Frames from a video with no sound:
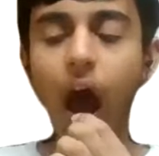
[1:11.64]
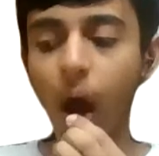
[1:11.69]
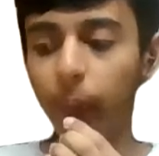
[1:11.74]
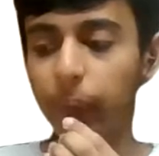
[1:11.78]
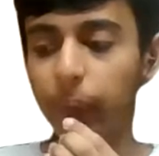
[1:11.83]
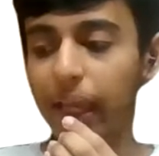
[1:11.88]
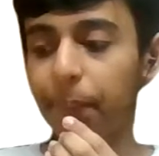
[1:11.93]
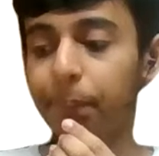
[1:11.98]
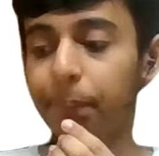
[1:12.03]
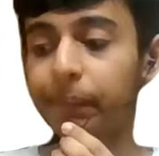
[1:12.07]

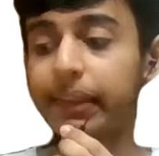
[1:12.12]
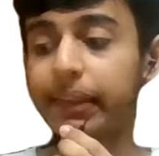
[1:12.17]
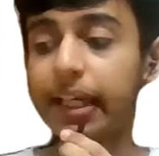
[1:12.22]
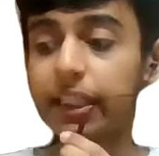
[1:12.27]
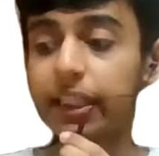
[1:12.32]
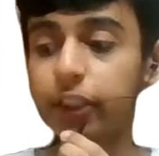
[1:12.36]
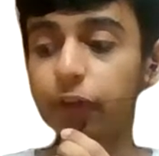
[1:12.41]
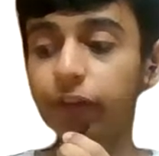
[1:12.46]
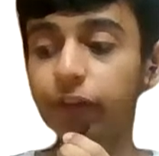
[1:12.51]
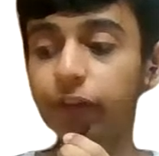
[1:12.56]
Okay,
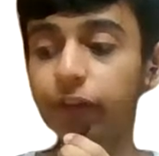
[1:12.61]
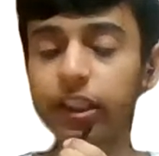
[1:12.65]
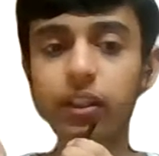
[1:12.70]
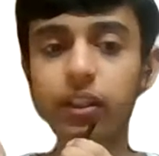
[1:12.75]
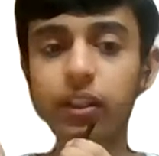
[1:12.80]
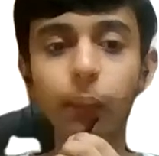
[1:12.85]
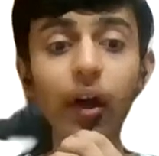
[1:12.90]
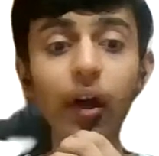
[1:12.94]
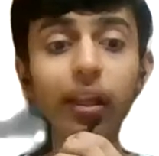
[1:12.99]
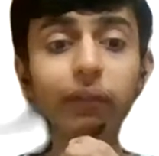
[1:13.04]
so first
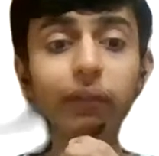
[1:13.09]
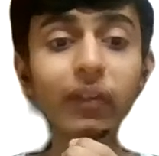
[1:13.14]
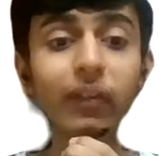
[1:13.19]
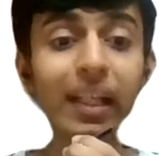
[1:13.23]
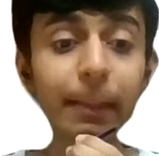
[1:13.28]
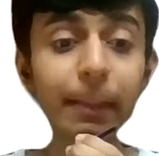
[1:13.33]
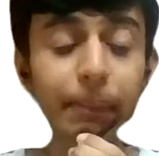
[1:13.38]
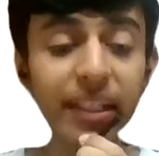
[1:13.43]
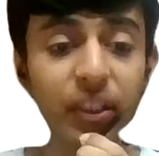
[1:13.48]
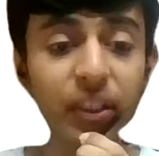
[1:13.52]
of all,
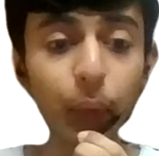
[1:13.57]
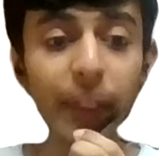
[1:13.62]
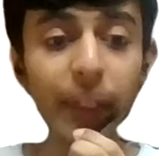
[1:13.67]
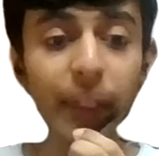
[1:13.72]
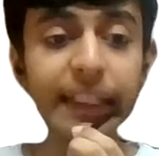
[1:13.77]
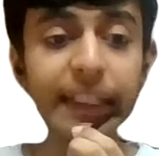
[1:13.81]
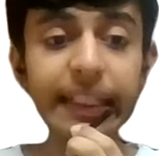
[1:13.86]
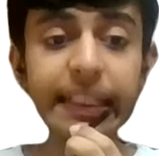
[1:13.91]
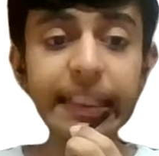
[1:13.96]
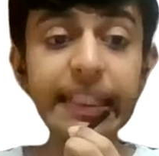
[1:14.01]
we'll be
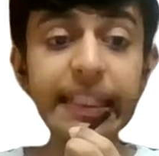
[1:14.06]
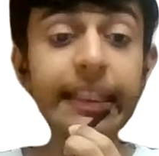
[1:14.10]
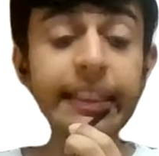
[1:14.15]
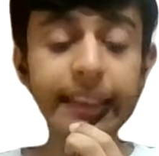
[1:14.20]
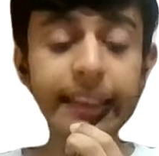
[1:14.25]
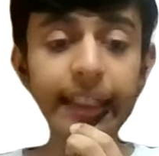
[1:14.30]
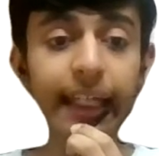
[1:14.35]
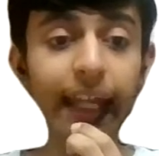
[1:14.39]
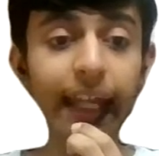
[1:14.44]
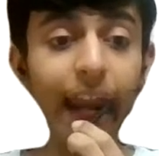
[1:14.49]
doing the
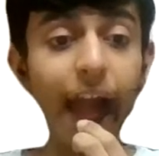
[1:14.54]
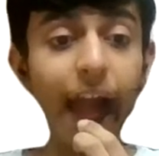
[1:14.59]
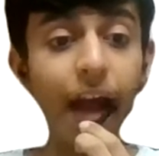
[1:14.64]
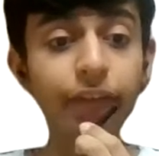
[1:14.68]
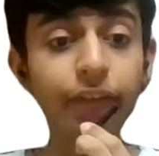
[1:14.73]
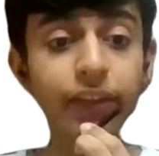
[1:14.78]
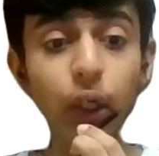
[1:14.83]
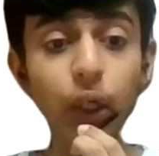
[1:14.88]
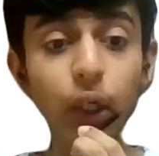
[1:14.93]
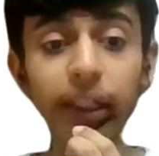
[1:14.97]
DT
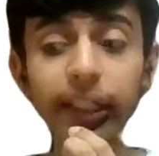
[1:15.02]
graphs or